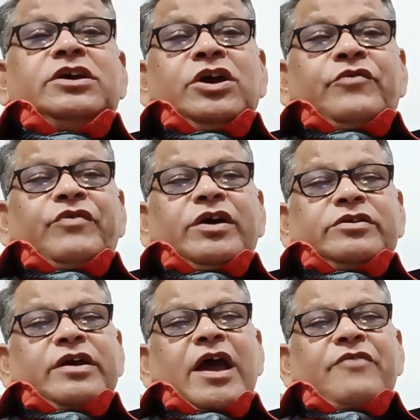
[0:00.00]
For
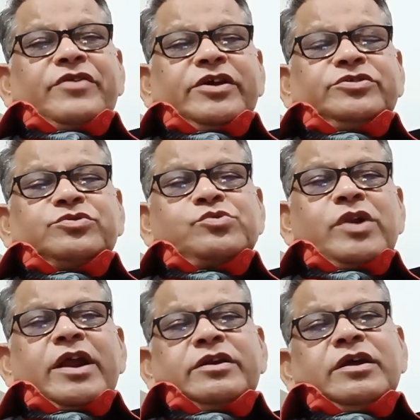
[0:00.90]
average
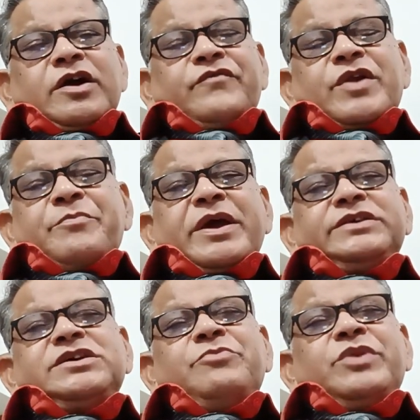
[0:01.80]
student, from
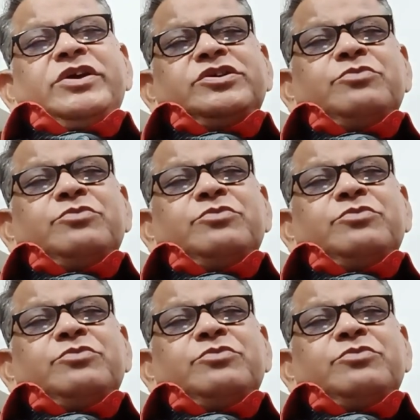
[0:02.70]
examination